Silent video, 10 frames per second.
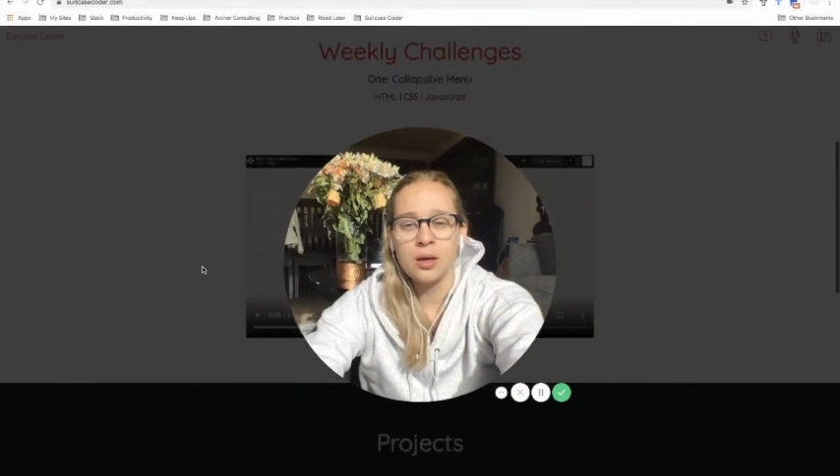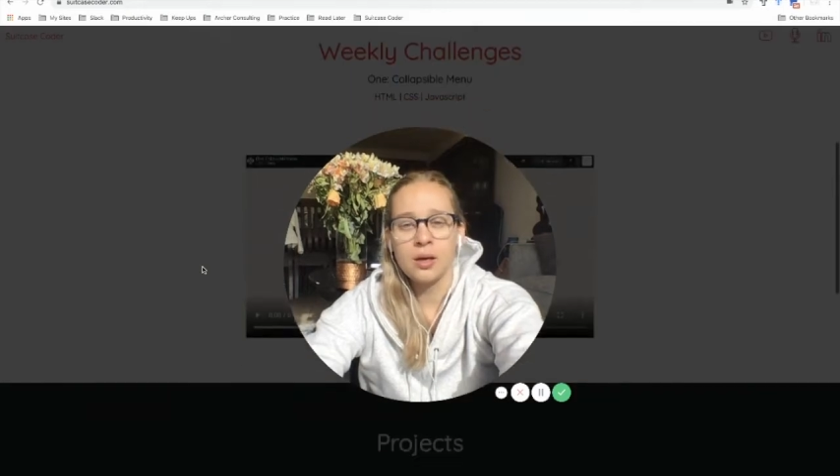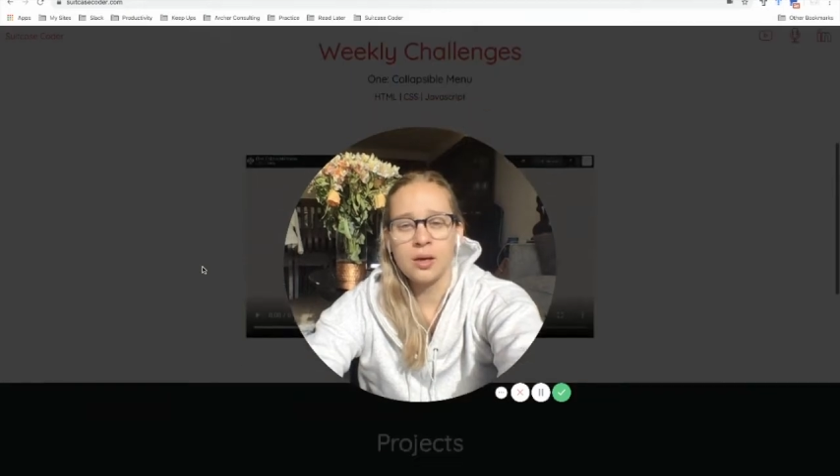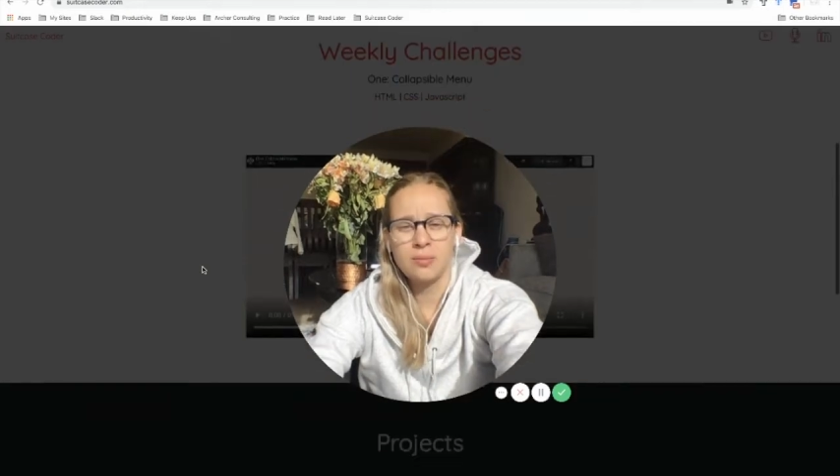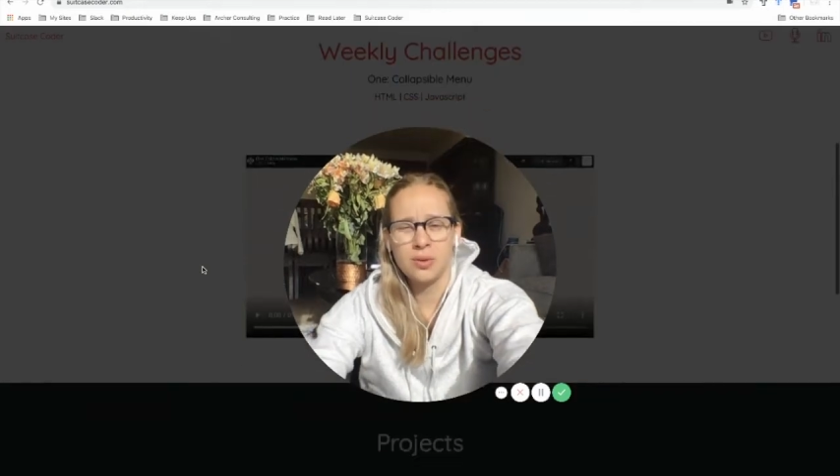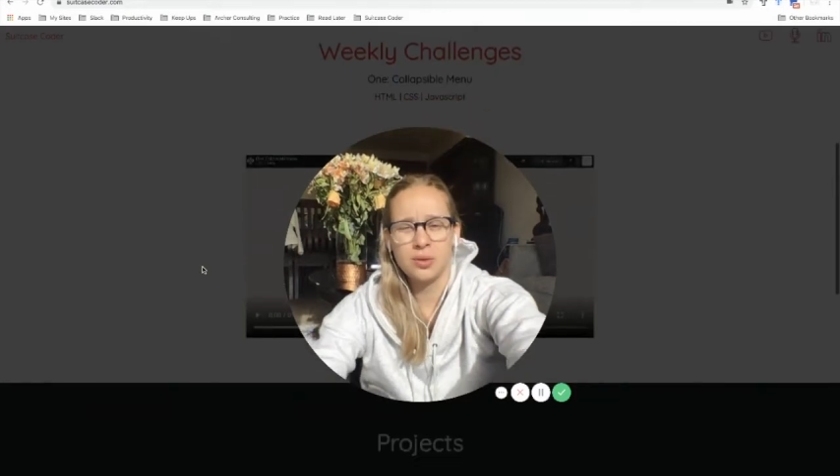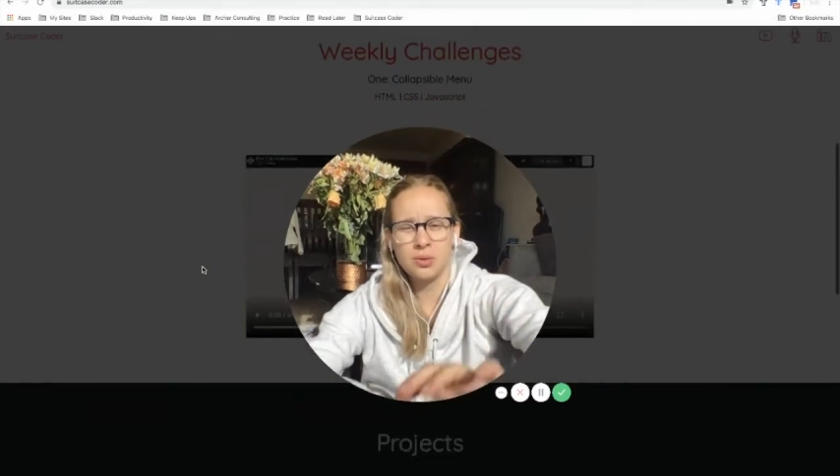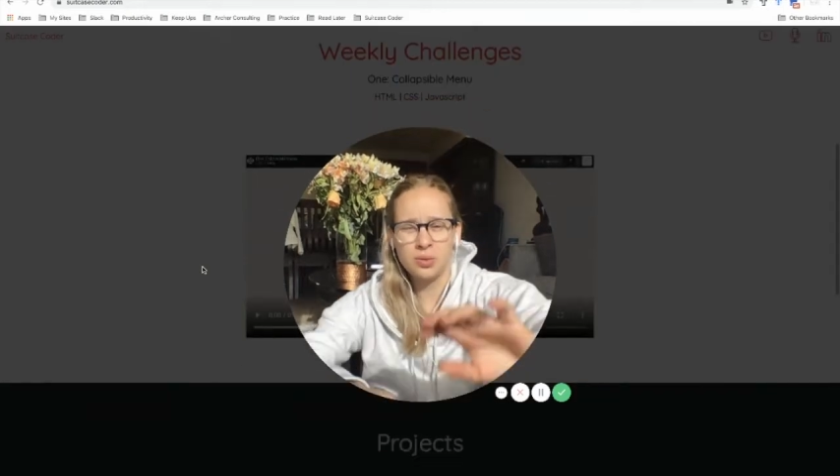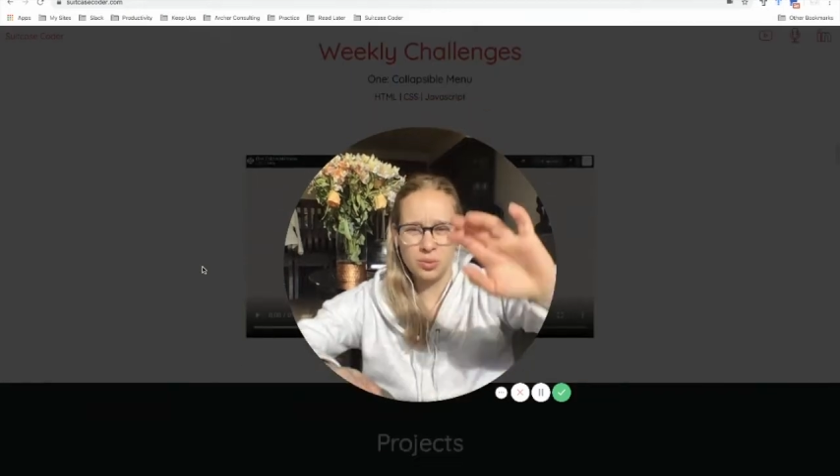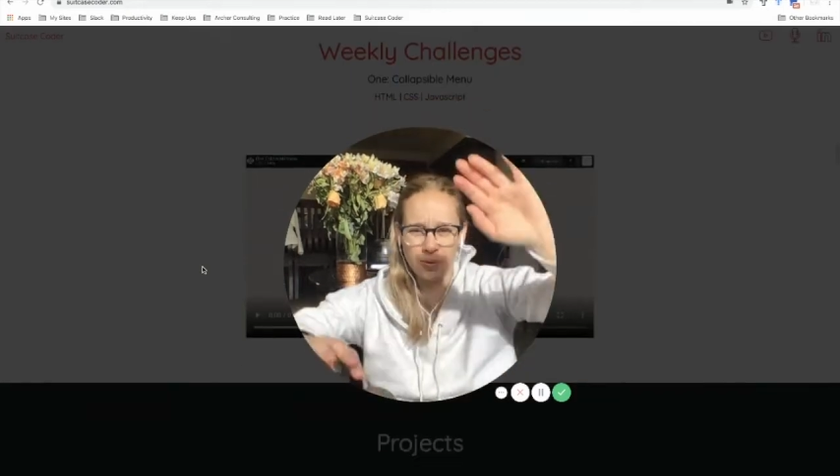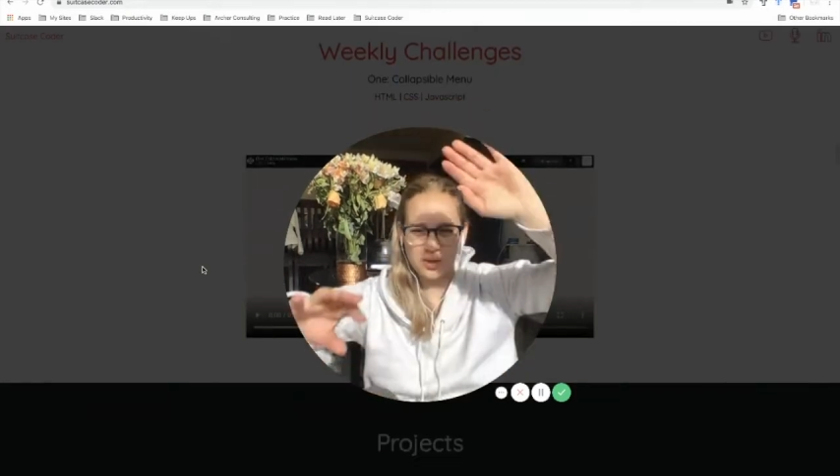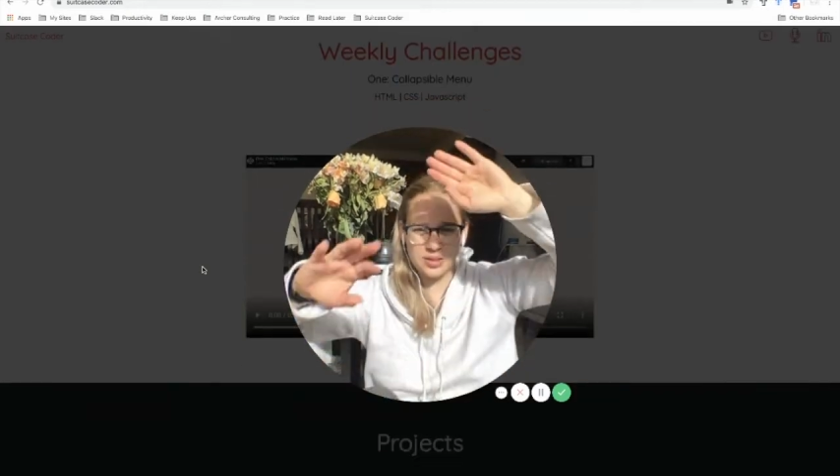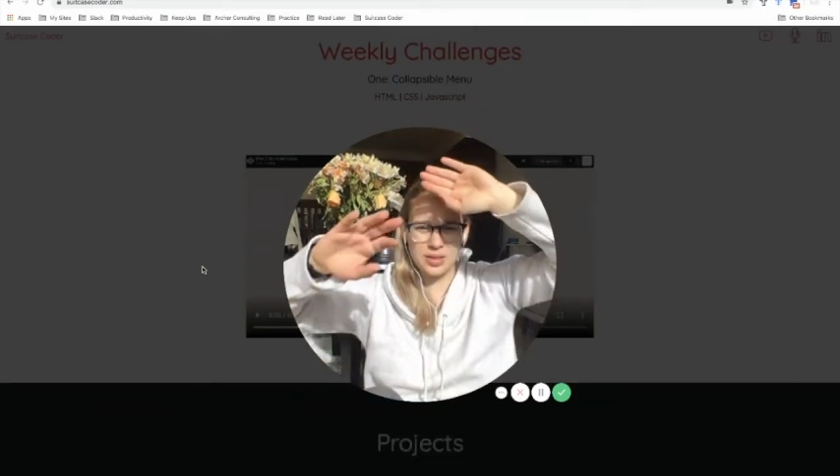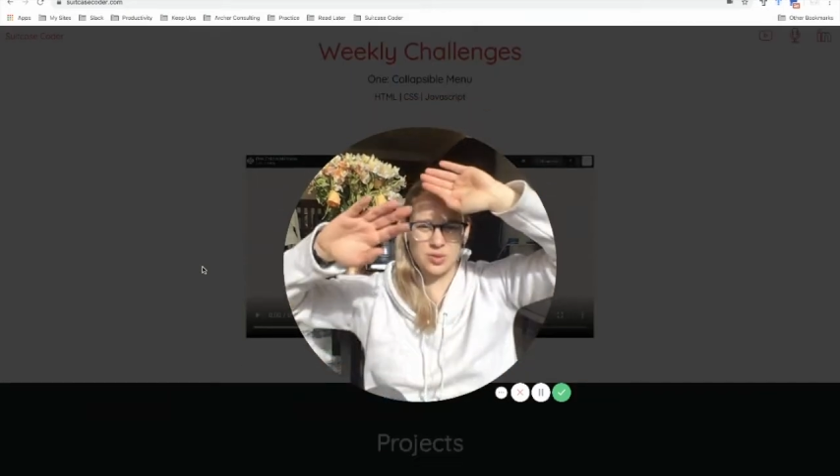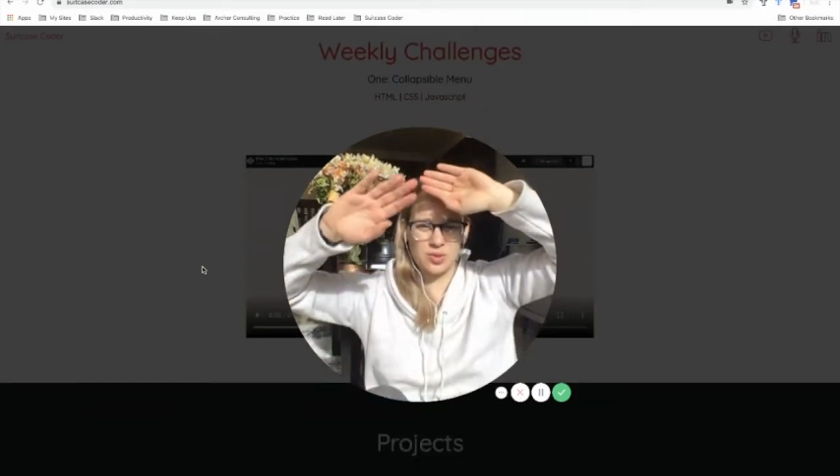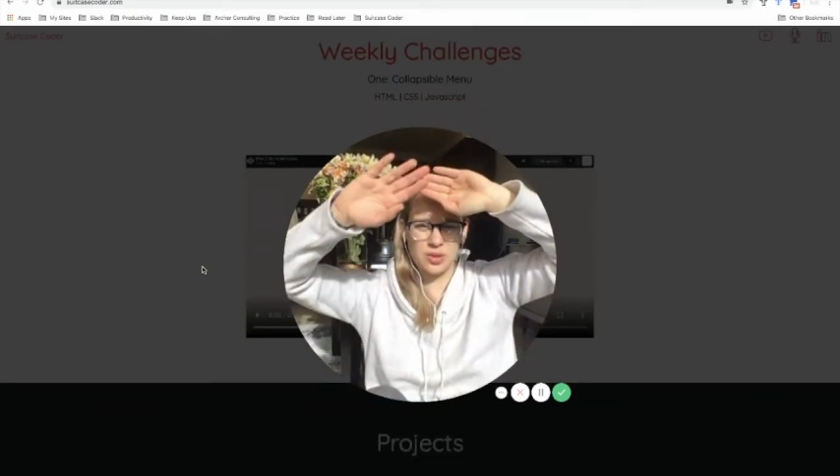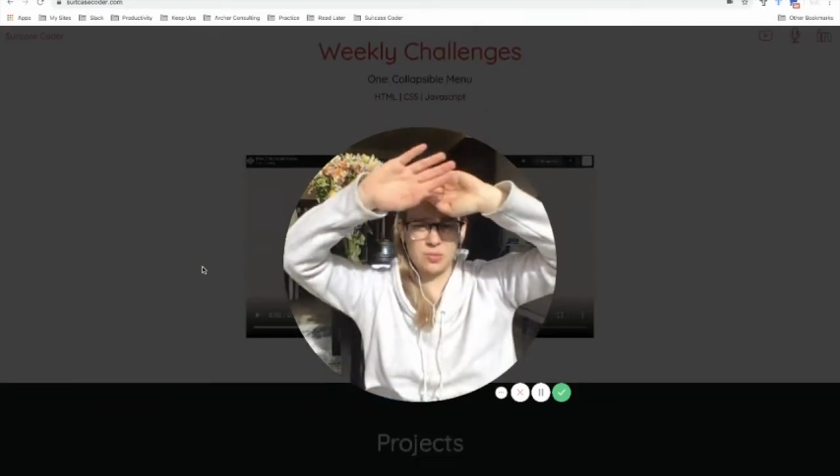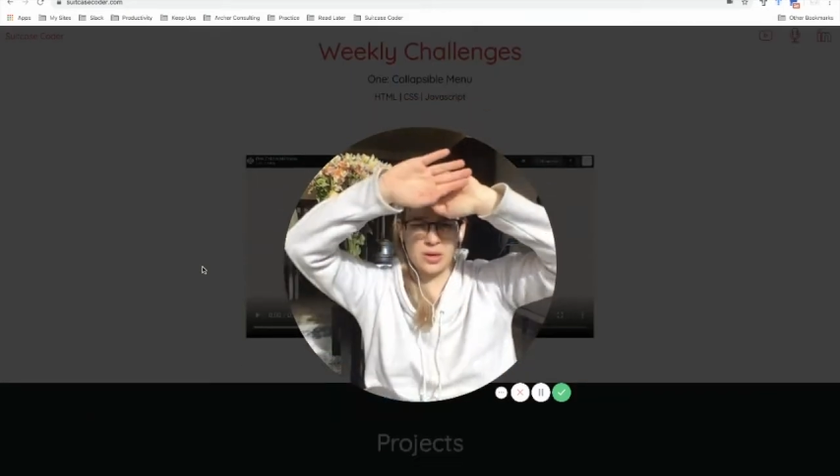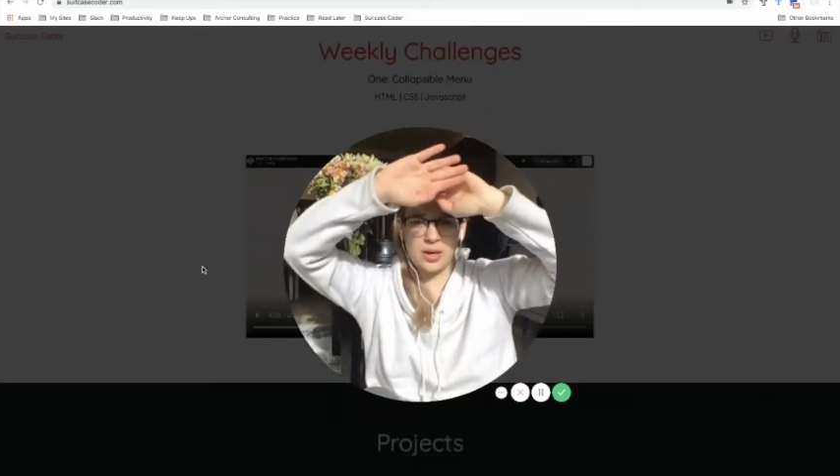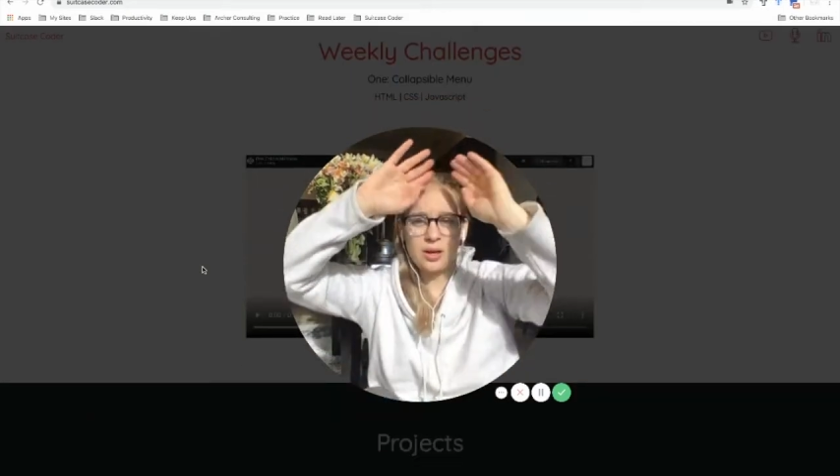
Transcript: The sun is really bright.